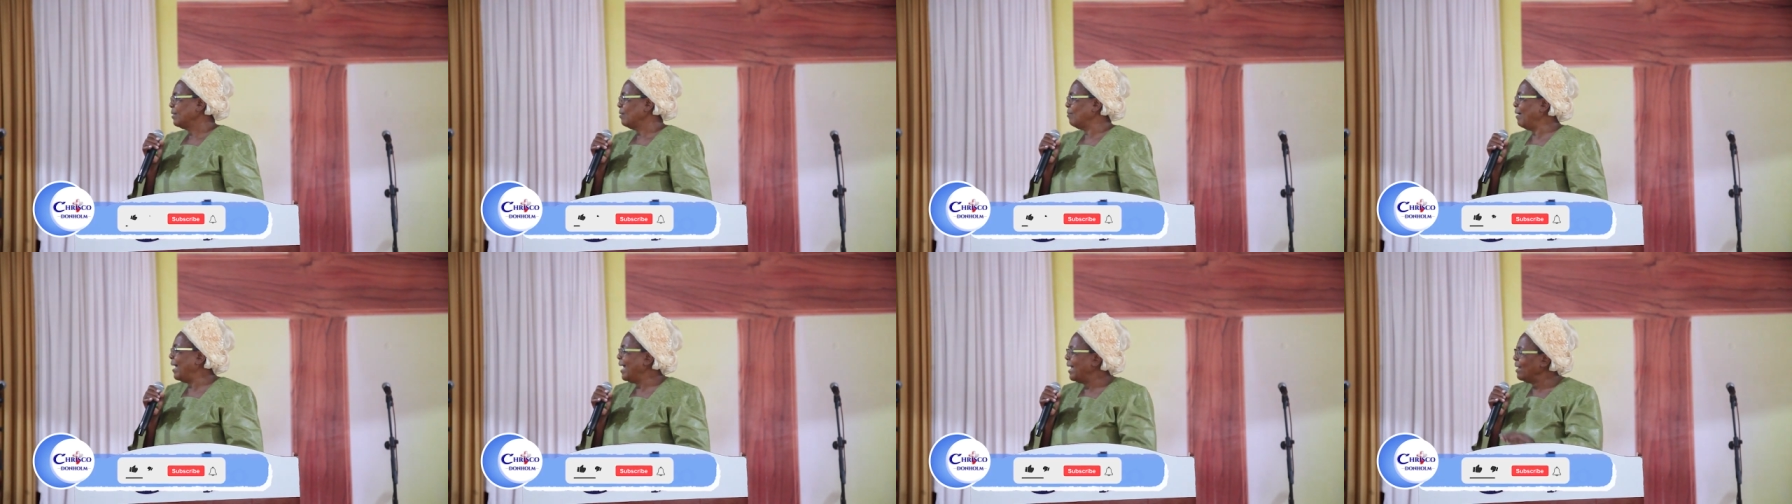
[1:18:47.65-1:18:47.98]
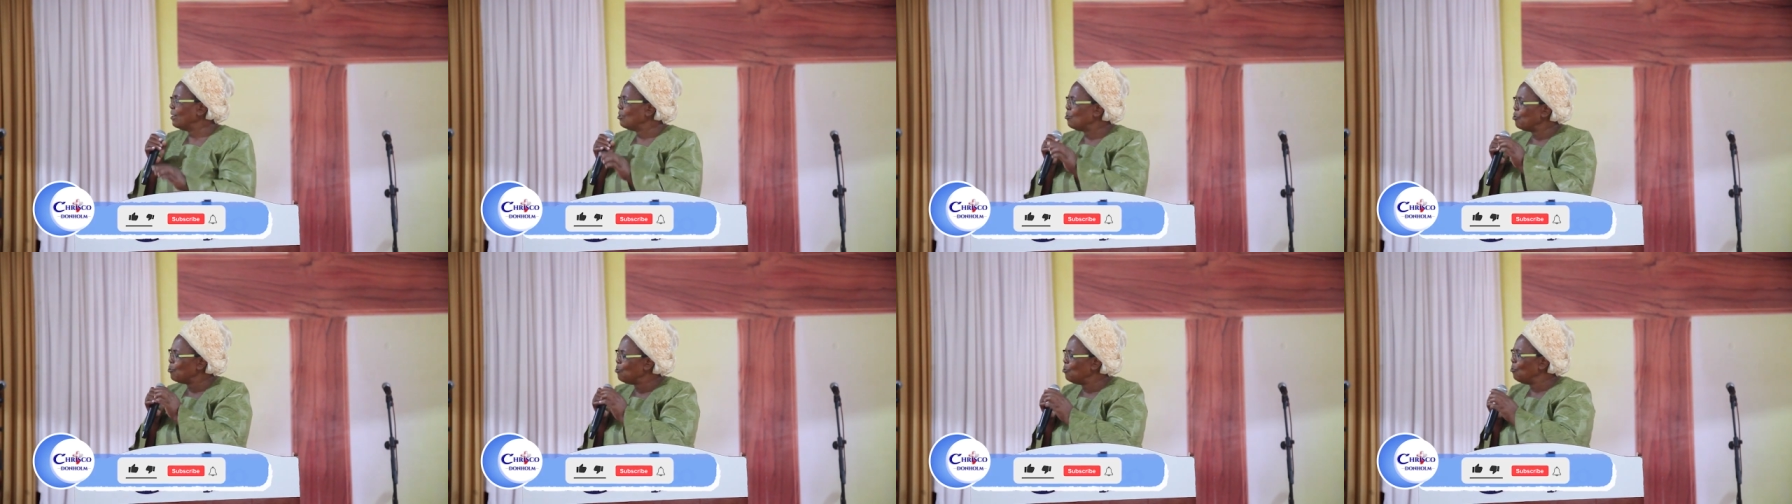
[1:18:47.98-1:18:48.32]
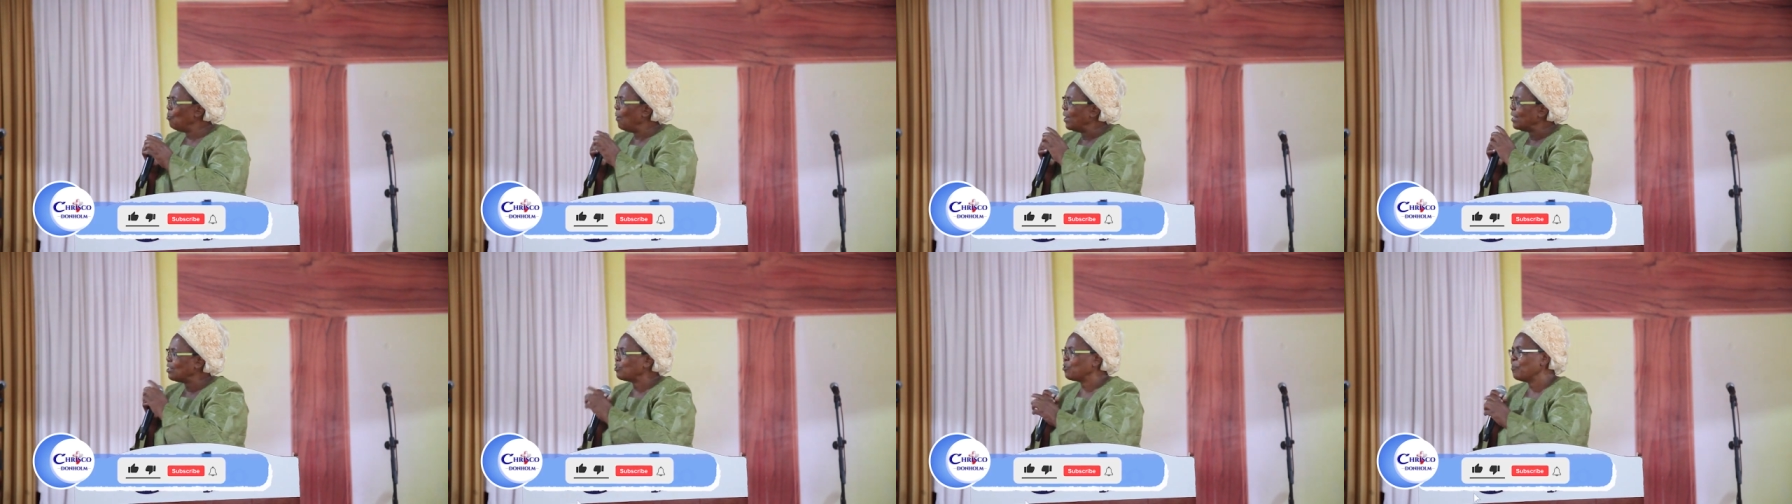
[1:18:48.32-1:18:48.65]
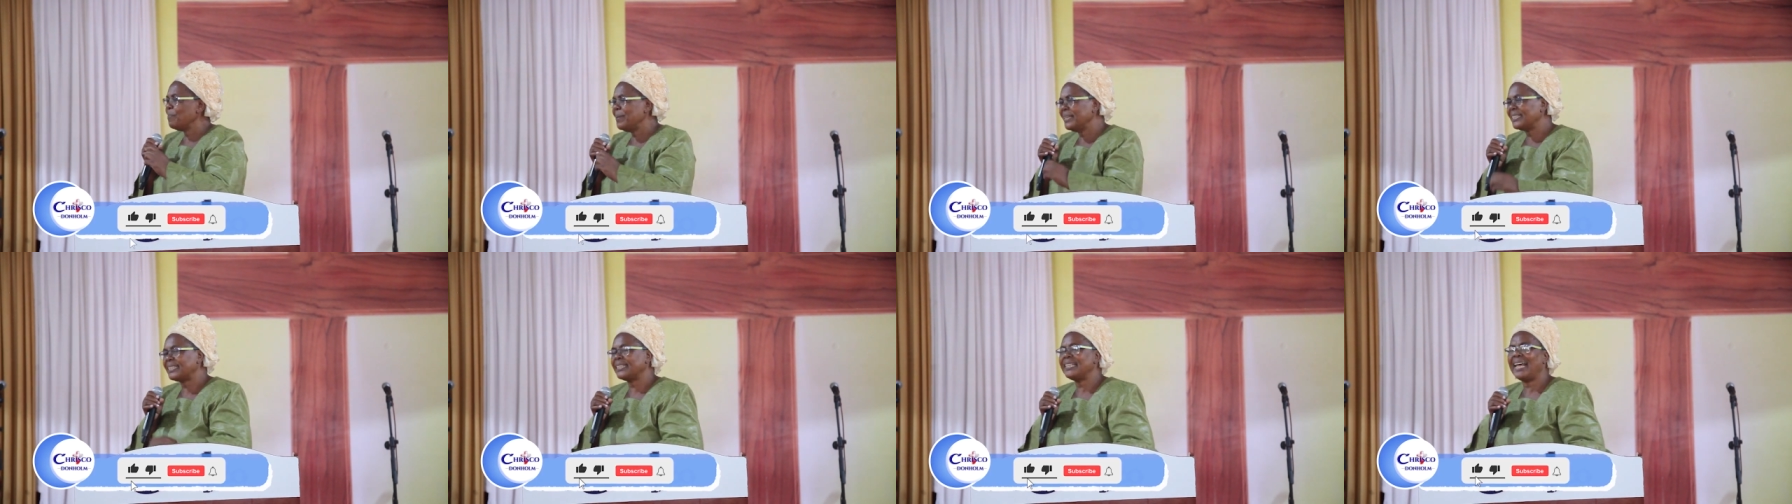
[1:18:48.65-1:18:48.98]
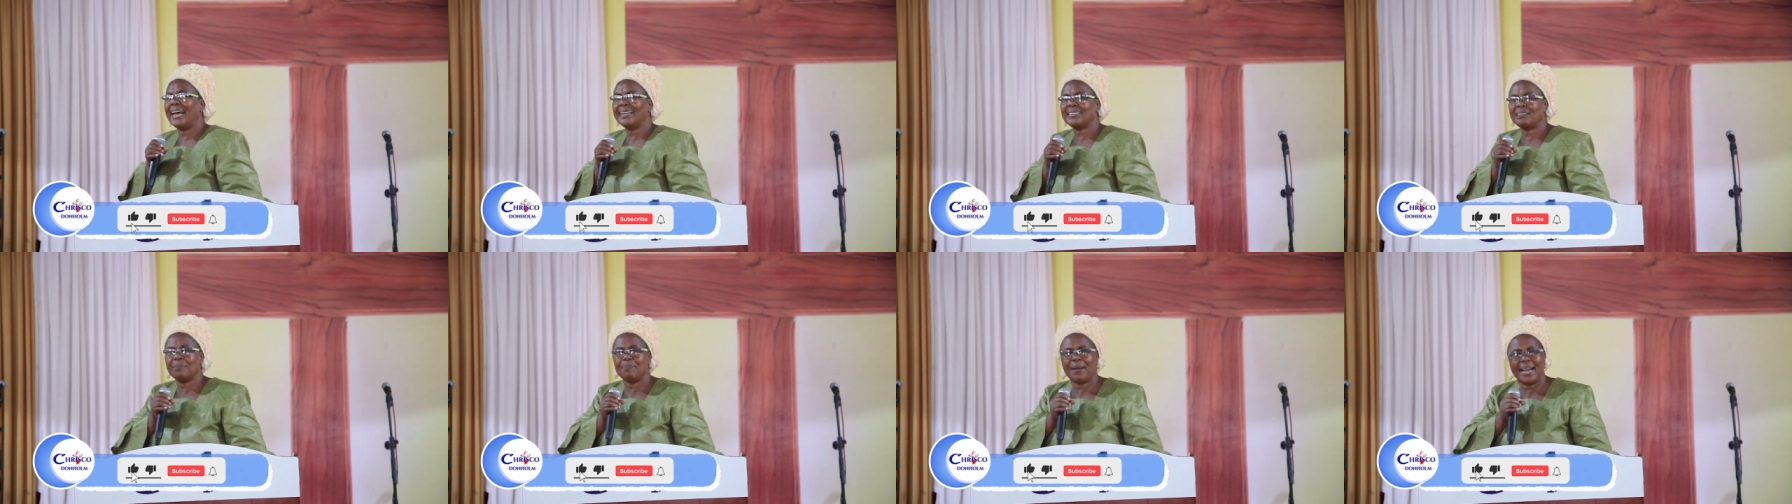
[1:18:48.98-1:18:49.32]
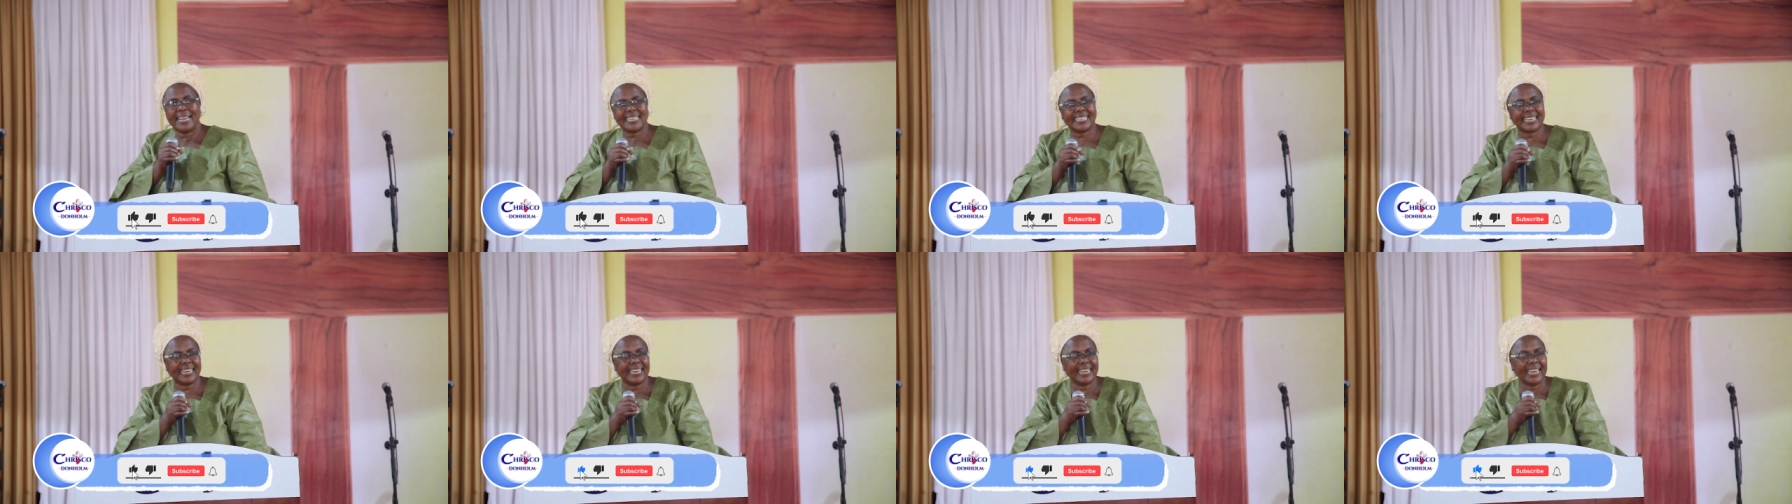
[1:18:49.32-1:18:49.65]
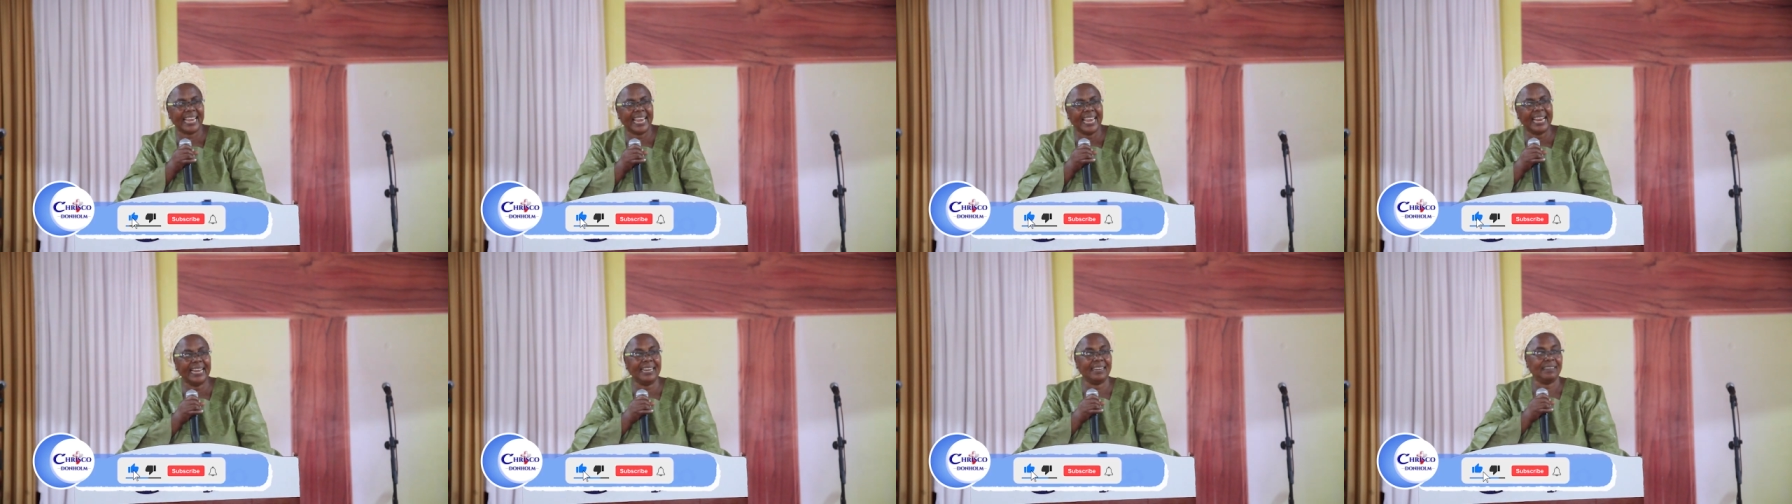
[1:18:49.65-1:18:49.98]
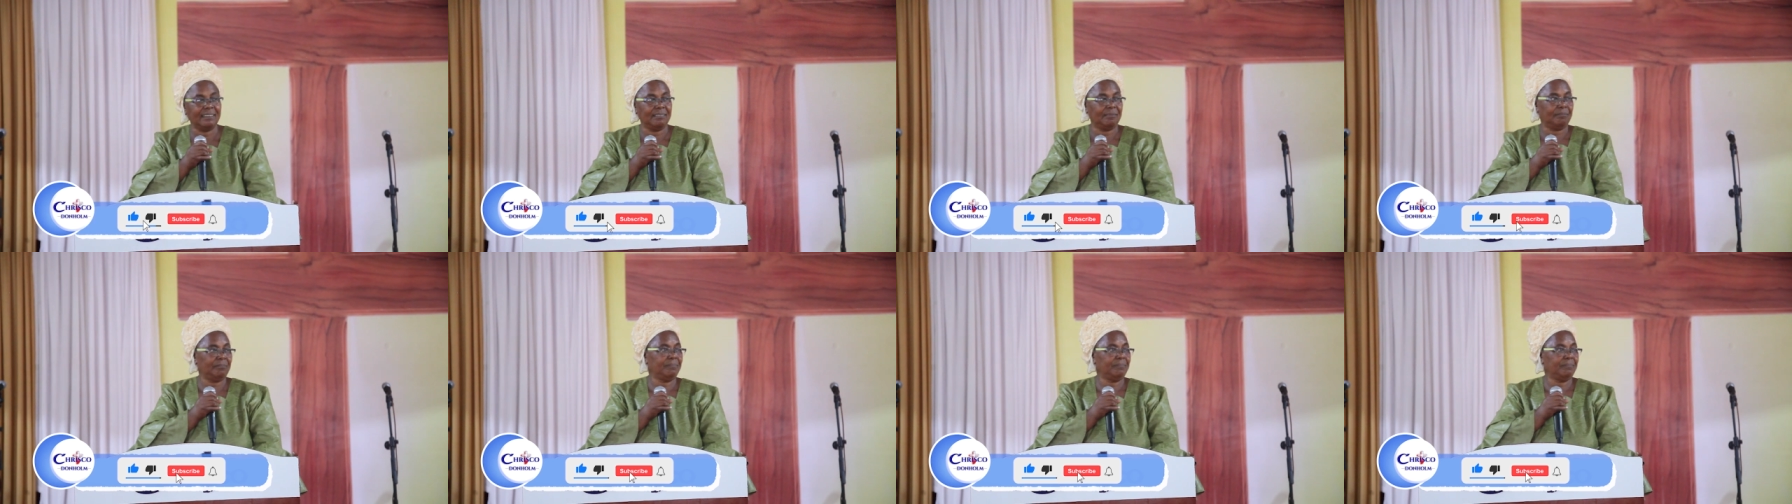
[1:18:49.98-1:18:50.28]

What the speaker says: Why do you want to miss that marching in?